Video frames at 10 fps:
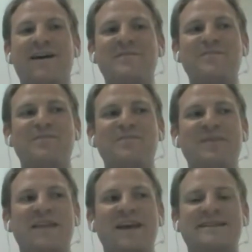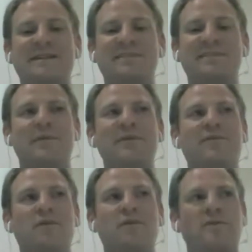And
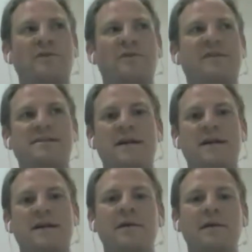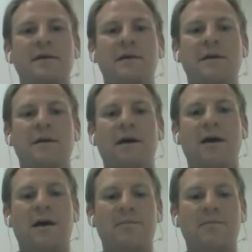it's something that we've toyed with testing,